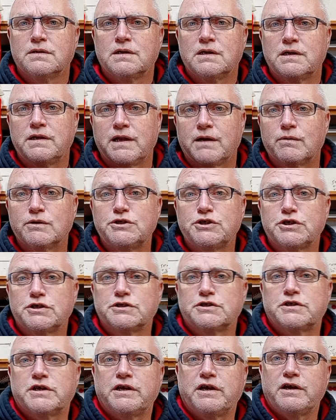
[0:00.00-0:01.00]
Now, as you can
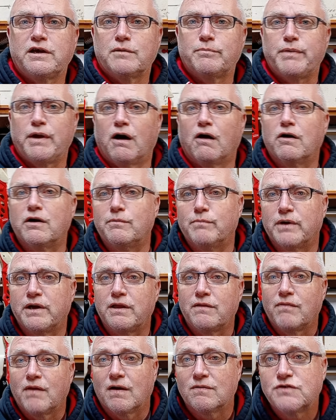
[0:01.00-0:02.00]
see here behind
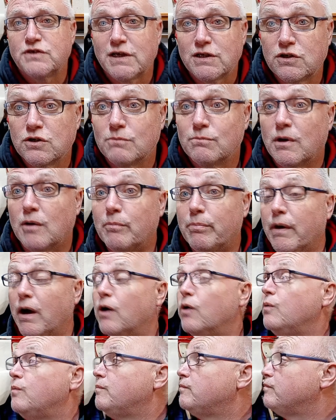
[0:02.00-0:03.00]
me, I've set up my bow